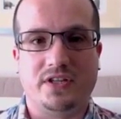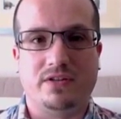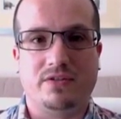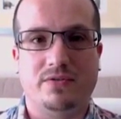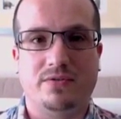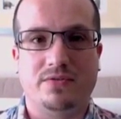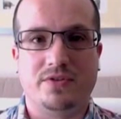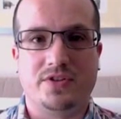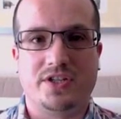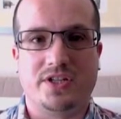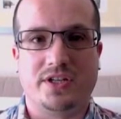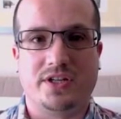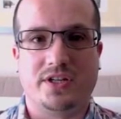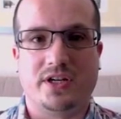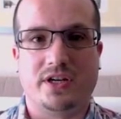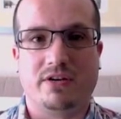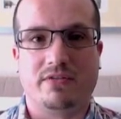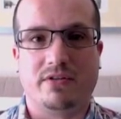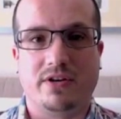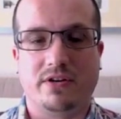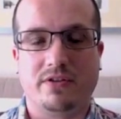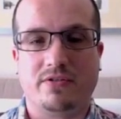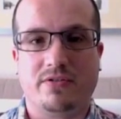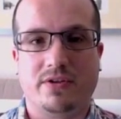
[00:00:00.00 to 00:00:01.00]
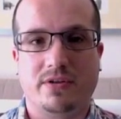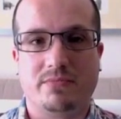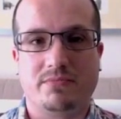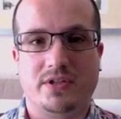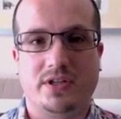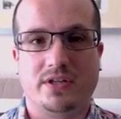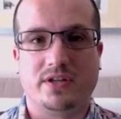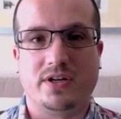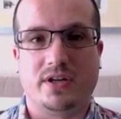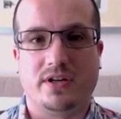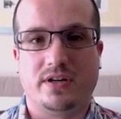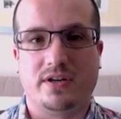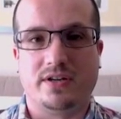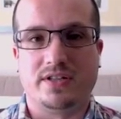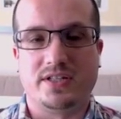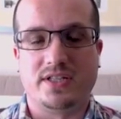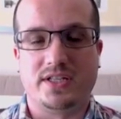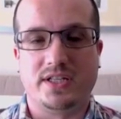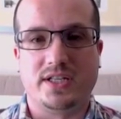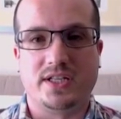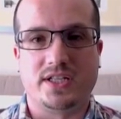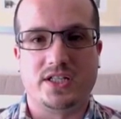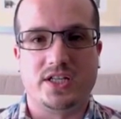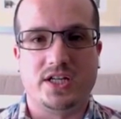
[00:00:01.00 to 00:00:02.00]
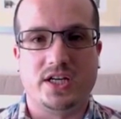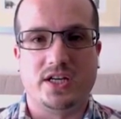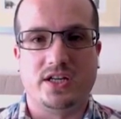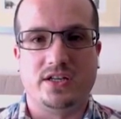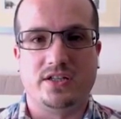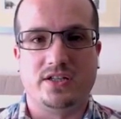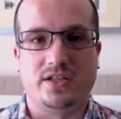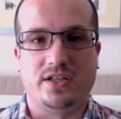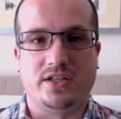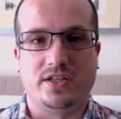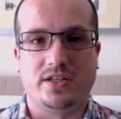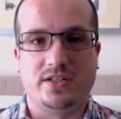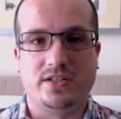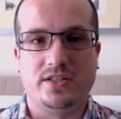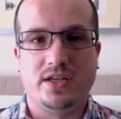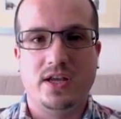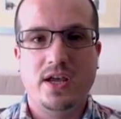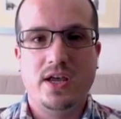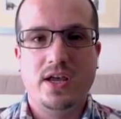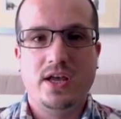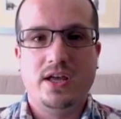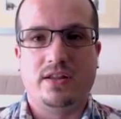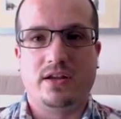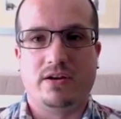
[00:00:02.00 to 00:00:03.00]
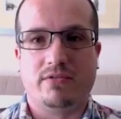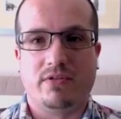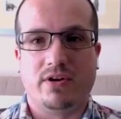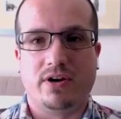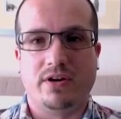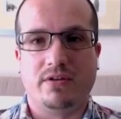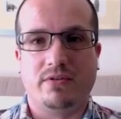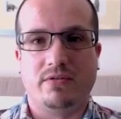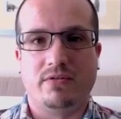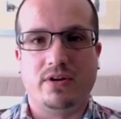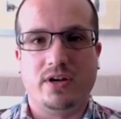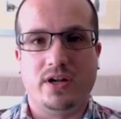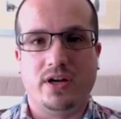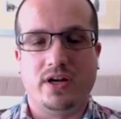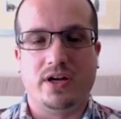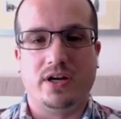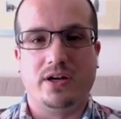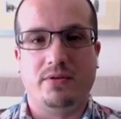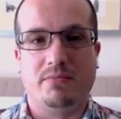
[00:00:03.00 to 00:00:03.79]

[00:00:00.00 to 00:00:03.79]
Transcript: in launching their own cryptocurrency exchanges, their own